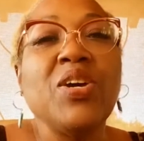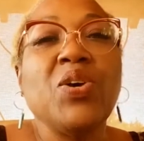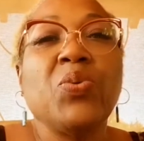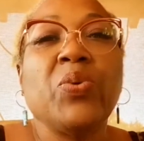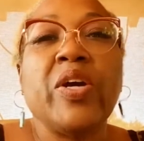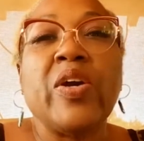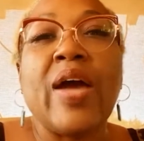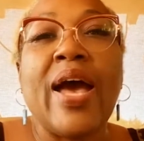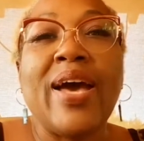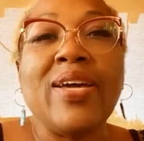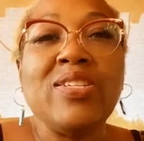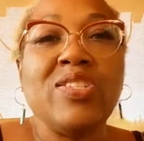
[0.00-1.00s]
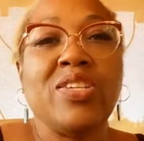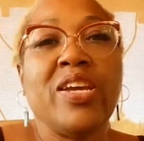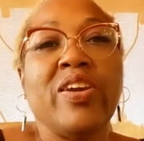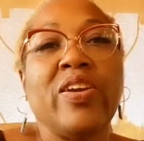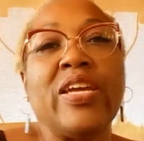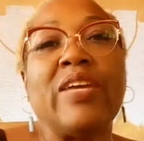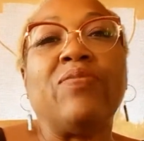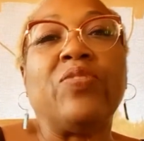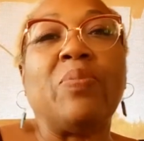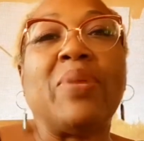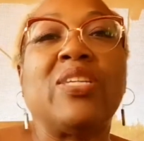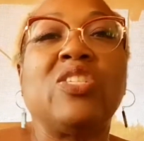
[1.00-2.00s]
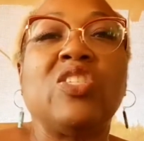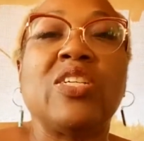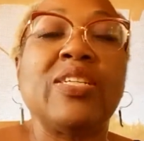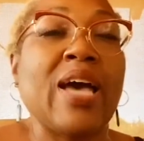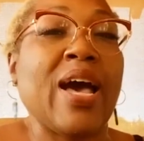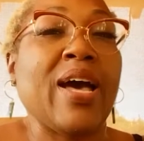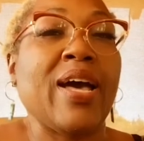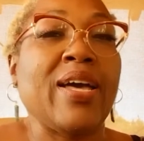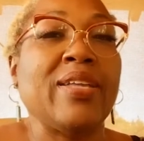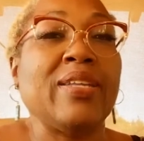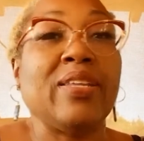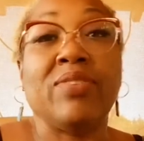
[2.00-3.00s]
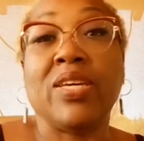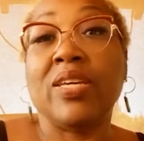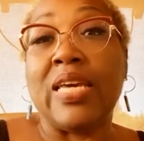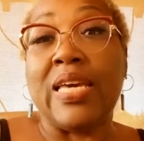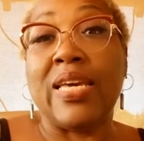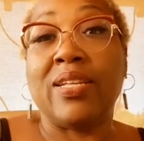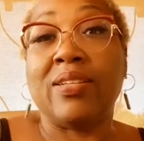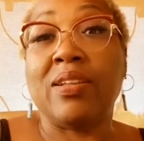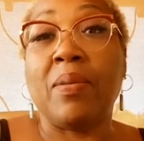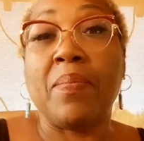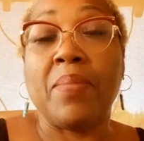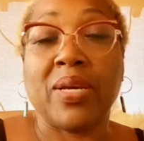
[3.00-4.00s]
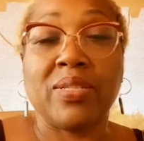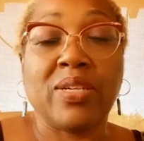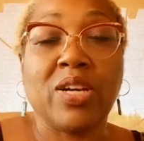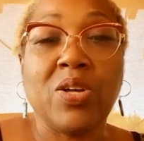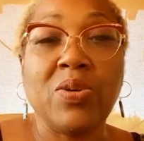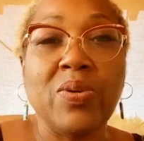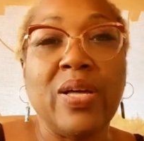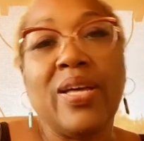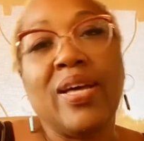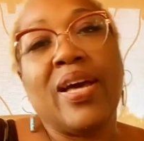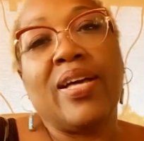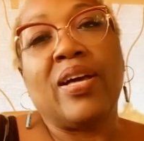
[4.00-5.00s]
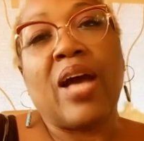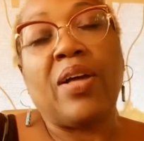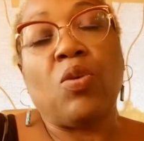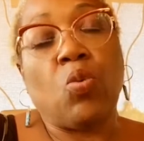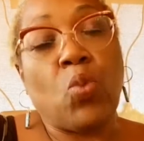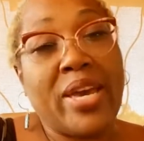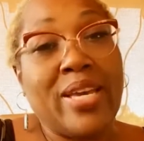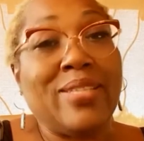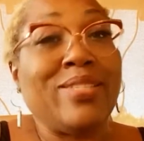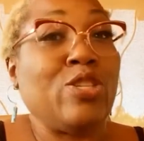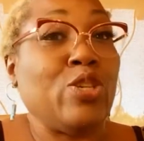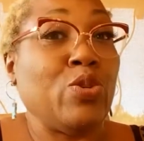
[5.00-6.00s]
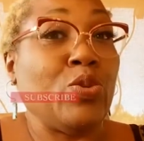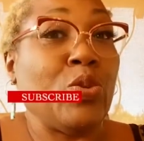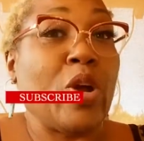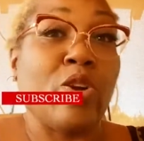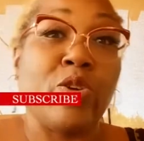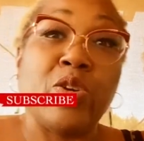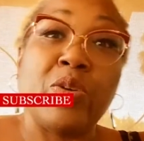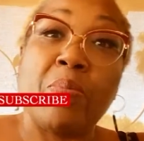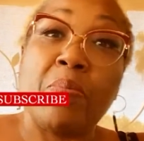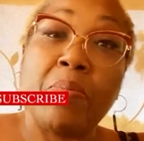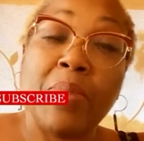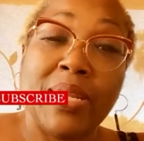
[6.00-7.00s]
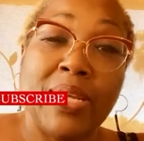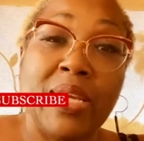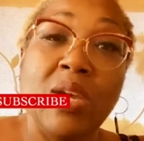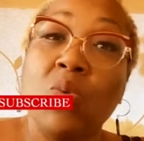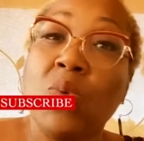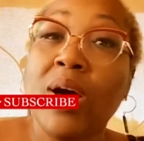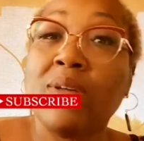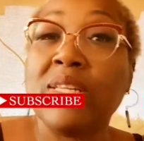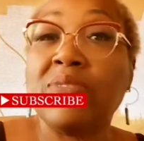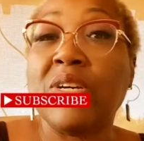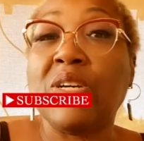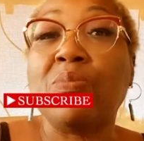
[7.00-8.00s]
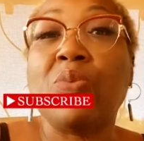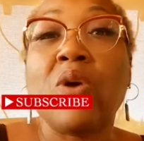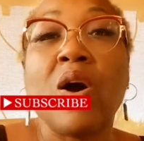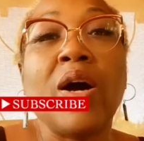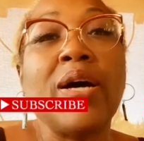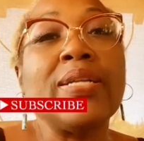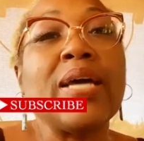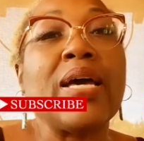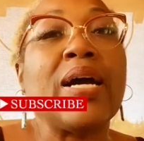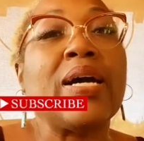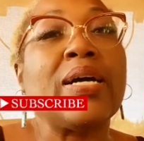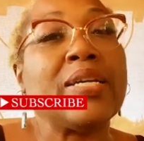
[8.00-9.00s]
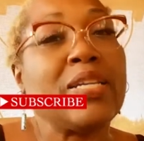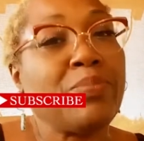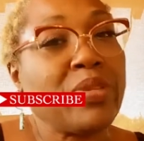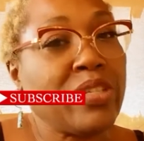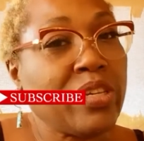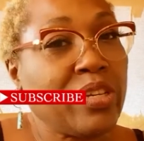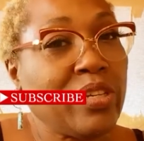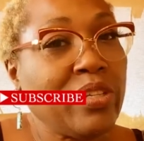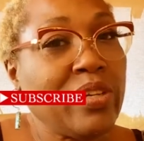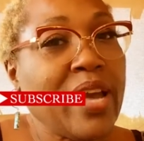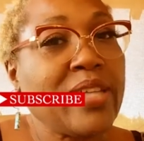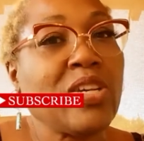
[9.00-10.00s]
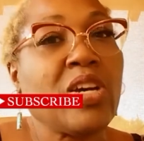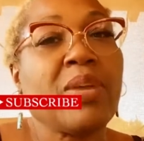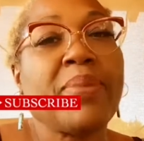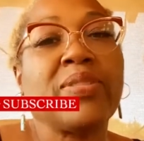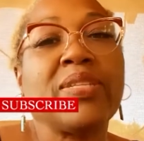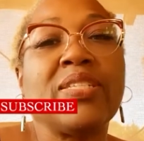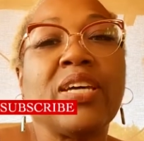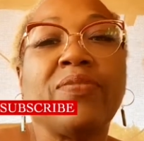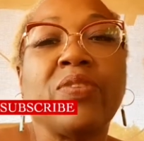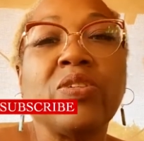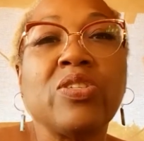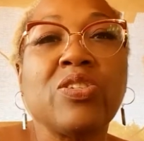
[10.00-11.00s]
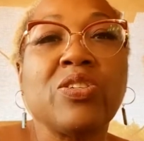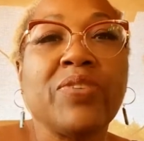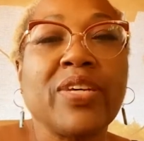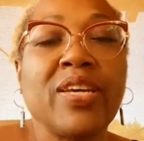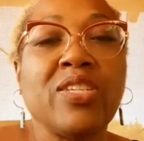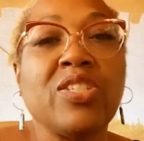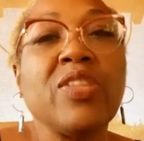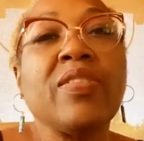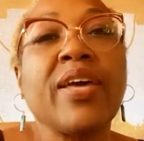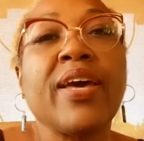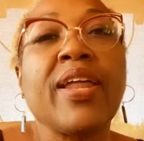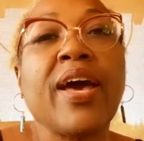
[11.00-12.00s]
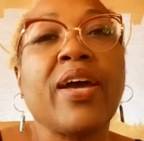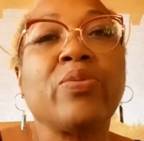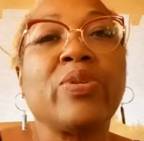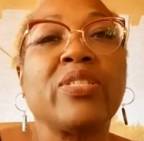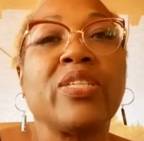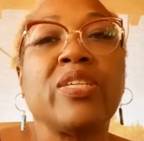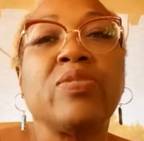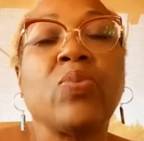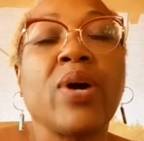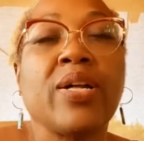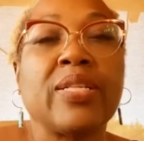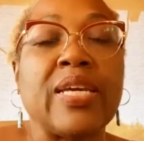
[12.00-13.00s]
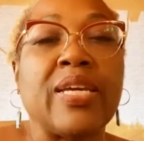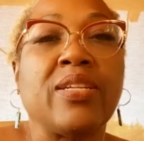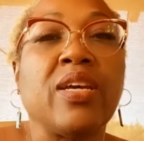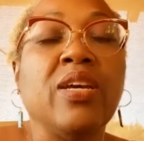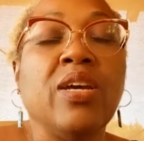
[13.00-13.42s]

where I share information on living in Mexico, ways to earn money while living abroad. In particular, I talk about the TEPL certification that I received while in